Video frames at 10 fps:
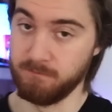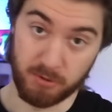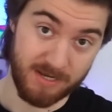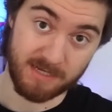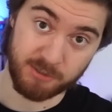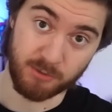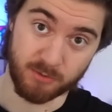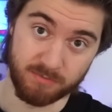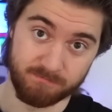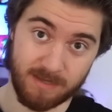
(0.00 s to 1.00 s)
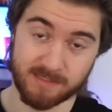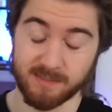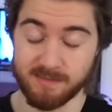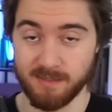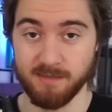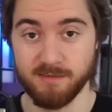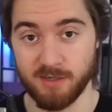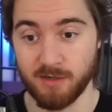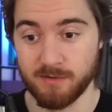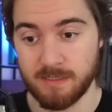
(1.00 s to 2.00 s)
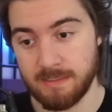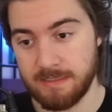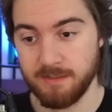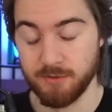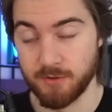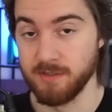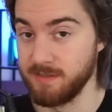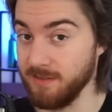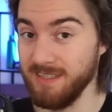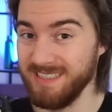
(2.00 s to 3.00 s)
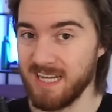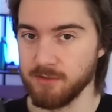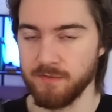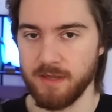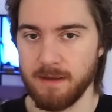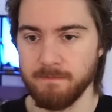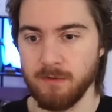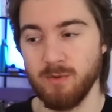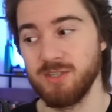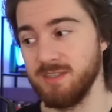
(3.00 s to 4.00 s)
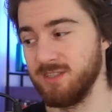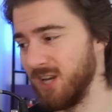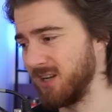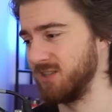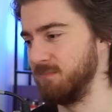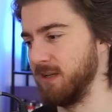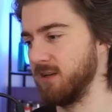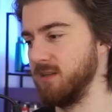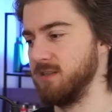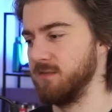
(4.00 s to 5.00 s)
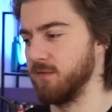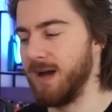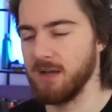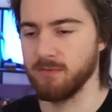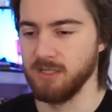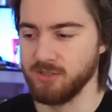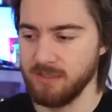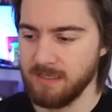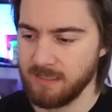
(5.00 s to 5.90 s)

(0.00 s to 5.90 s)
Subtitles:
But not Duke, as I said, so you're gonna still need Desert for that, which sucks because for my region,